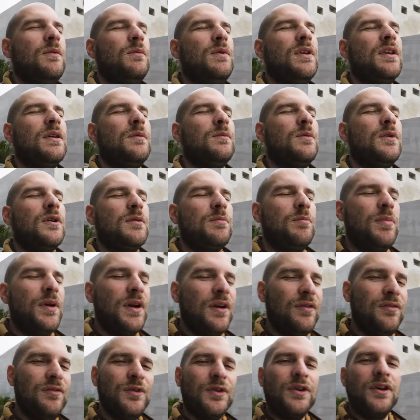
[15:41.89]
We can walk
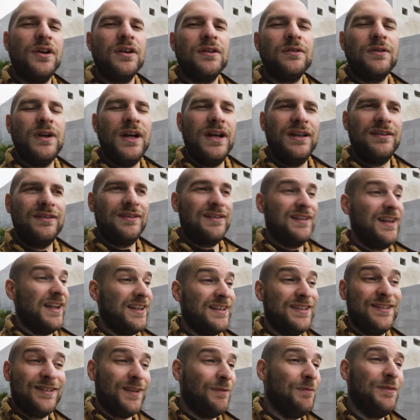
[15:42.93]
barefoot on grass,
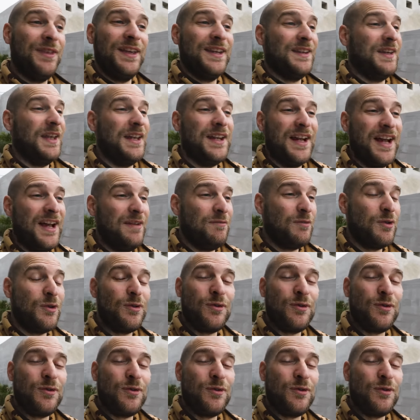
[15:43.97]
like something that I'm